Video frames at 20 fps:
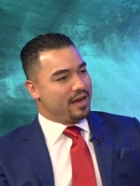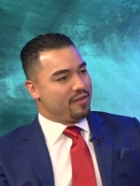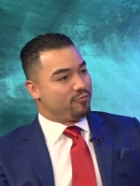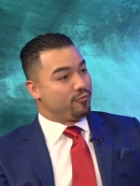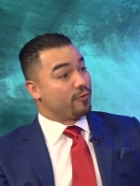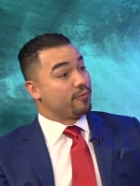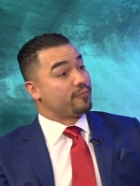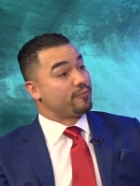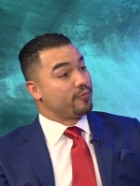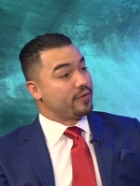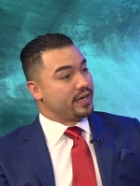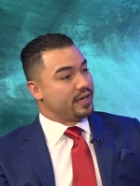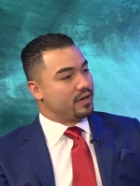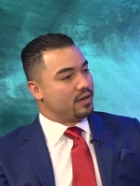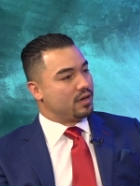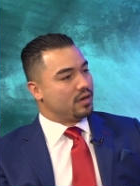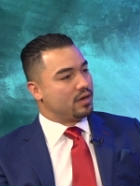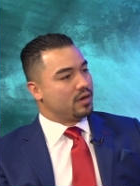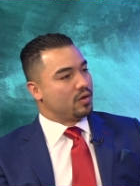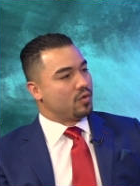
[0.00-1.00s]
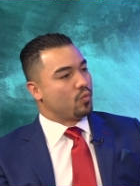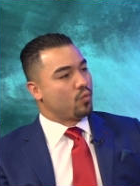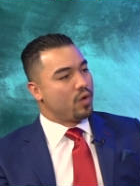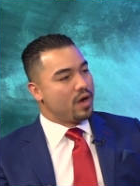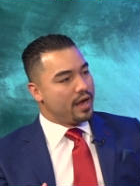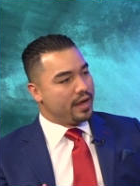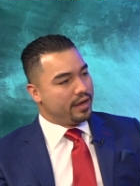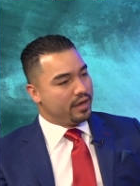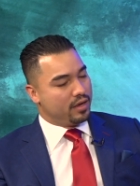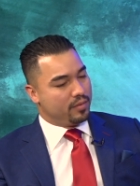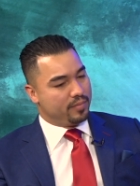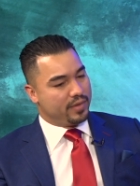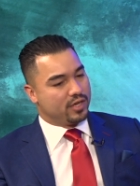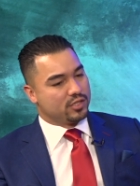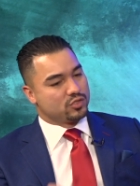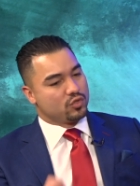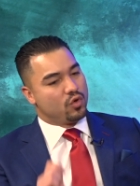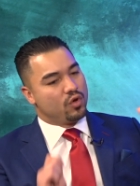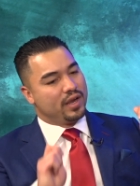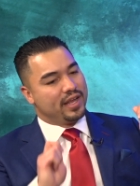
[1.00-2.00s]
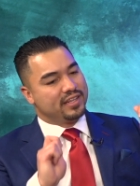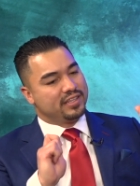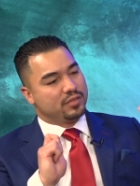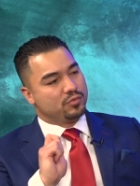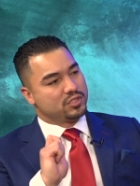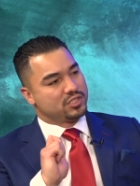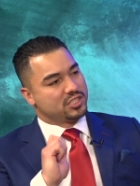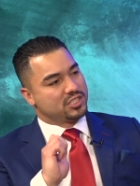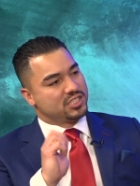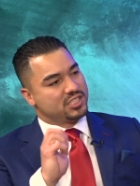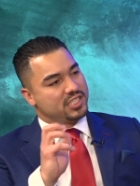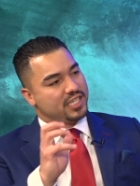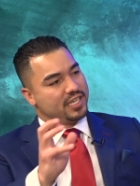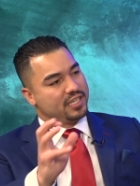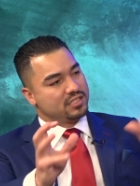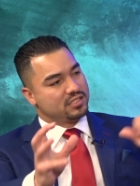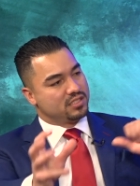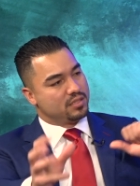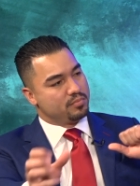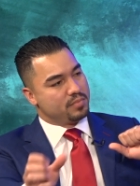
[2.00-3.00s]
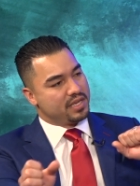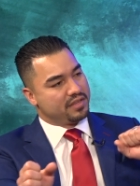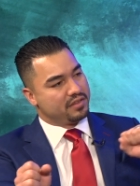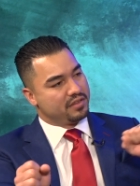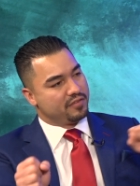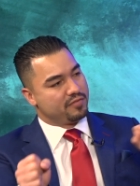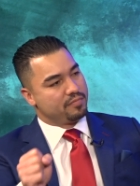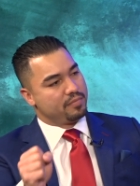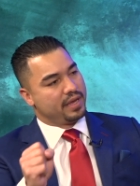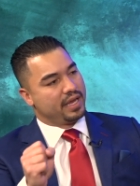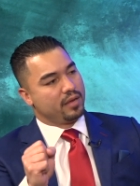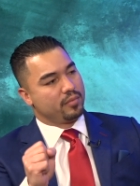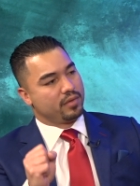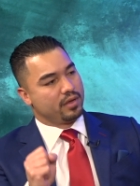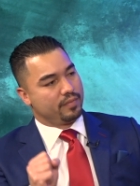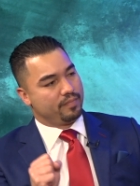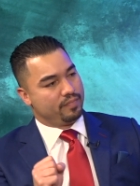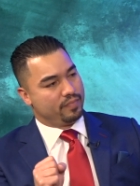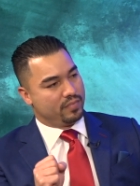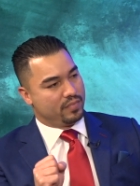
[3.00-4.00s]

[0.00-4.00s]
For free. Why? Because all I did was just change the method of payment.